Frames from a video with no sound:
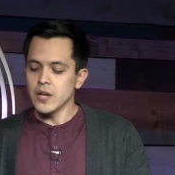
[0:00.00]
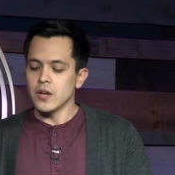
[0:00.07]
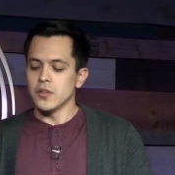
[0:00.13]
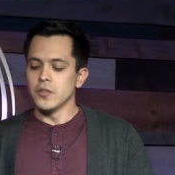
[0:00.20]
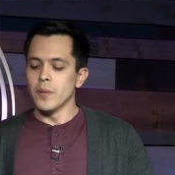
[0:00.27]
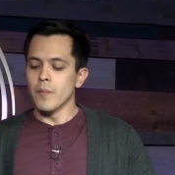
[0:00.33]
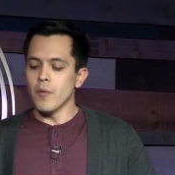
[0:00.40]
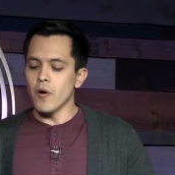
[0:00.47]

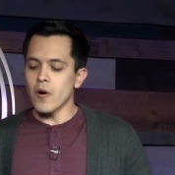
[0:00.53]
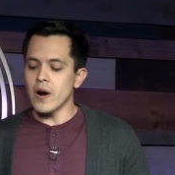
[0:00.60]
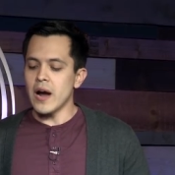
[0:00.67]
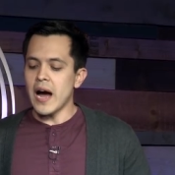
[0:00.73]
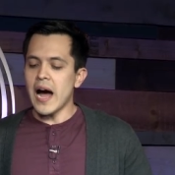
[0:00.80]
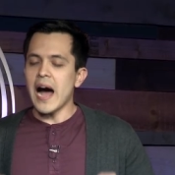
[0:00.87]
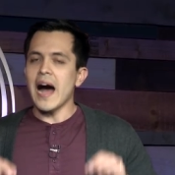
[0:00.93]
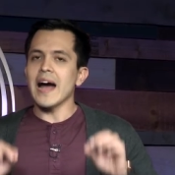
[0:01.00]
the more
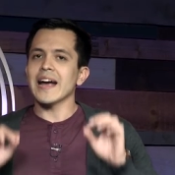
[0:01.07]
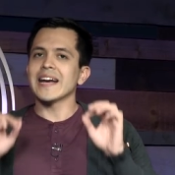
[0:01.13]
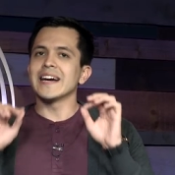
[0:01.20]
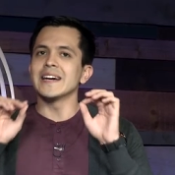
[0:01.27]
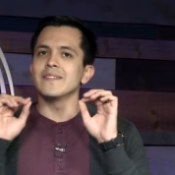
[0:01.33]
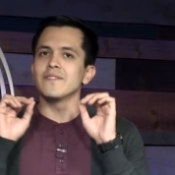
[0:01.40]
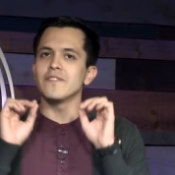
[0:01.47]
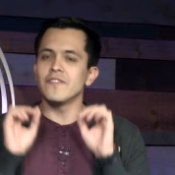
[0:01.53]

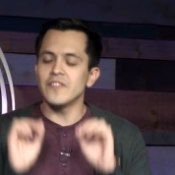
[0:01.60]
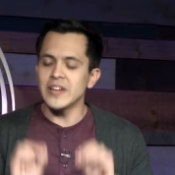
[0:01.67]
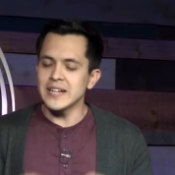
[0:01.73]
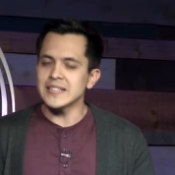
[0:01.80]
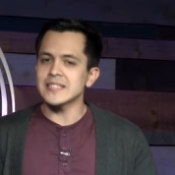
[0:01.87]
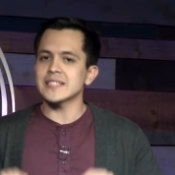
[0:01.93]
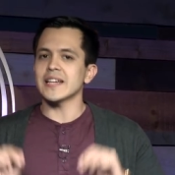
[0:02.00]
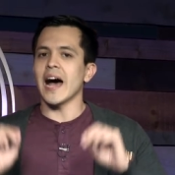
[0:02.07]

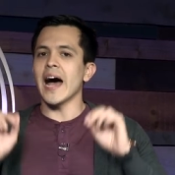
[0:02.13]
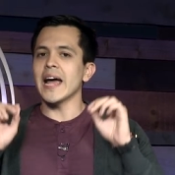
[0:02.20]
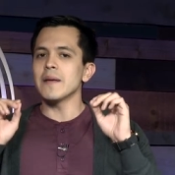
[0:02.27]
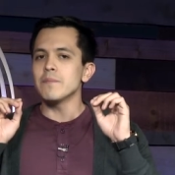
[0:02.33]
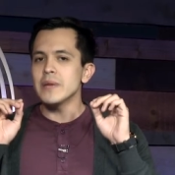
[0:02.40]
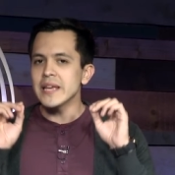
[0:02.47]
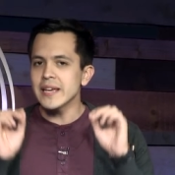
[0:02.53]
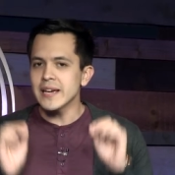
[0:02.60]
convinced I
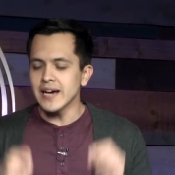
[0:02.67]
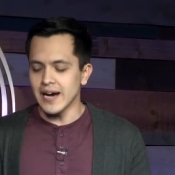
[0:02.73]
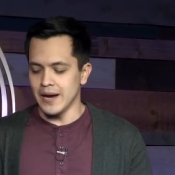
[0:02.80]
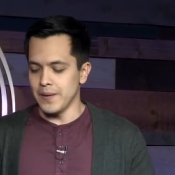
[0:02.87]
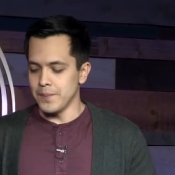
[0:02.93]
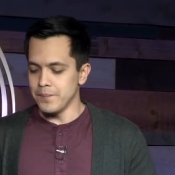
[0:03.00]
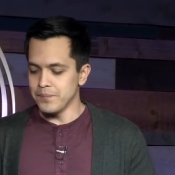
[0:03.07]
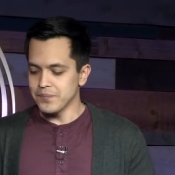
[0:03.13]

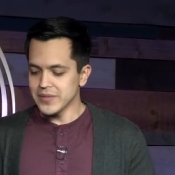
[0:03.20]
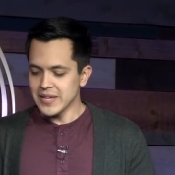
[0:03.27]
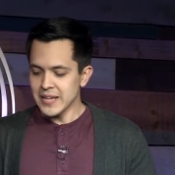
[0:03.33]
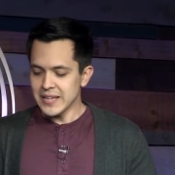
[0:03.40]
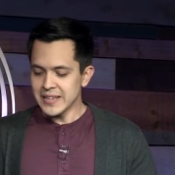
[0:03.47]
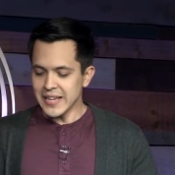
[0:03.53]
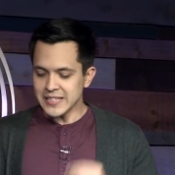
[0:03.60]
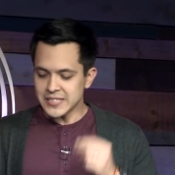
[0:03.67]
become
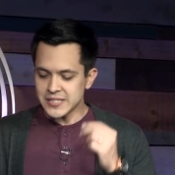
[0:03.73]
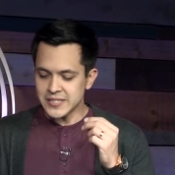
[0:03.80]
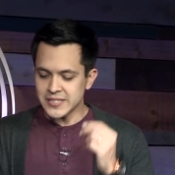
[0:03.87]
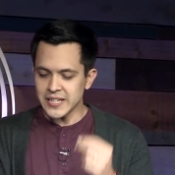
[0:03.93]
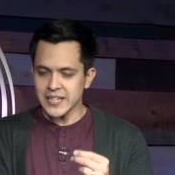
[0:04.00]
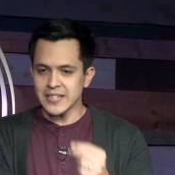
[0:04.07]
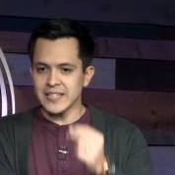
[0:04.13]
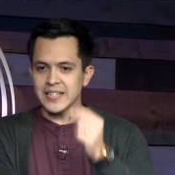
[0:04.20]
that
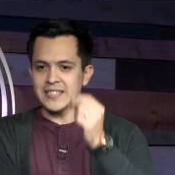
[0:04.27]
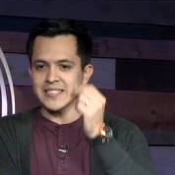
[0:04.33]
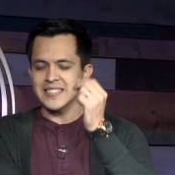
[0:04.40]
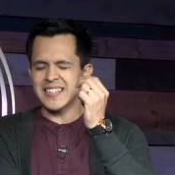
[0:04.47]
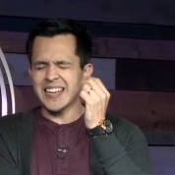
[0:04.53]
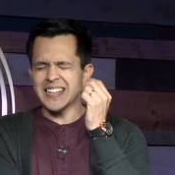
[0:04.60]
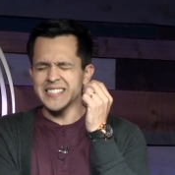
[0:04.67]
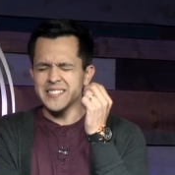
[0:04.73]
sickness
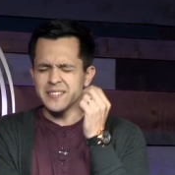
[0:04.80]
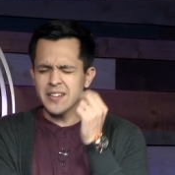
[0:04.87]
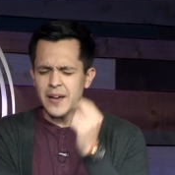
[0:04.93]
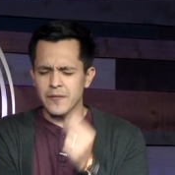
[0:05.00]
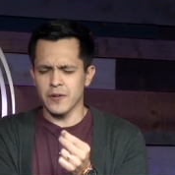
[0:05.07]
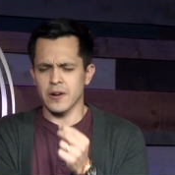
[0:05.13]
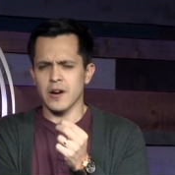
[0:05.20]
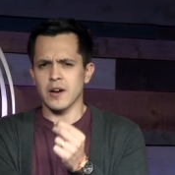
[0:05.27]
is
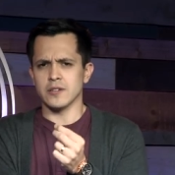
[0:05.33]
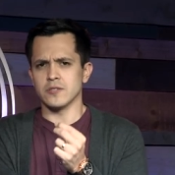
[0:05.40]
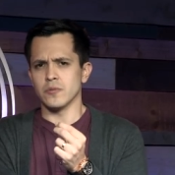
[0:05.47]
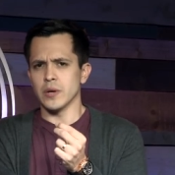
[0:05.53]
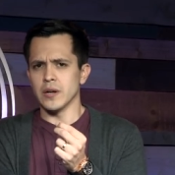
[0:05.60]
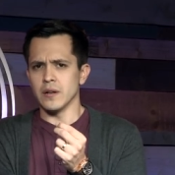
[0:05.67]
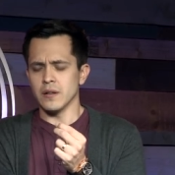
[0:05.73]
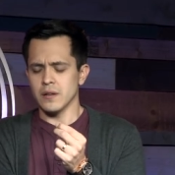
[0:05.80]
never God's
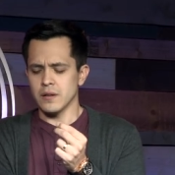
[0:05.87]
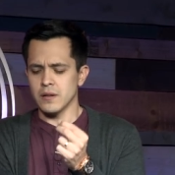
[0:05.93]
will.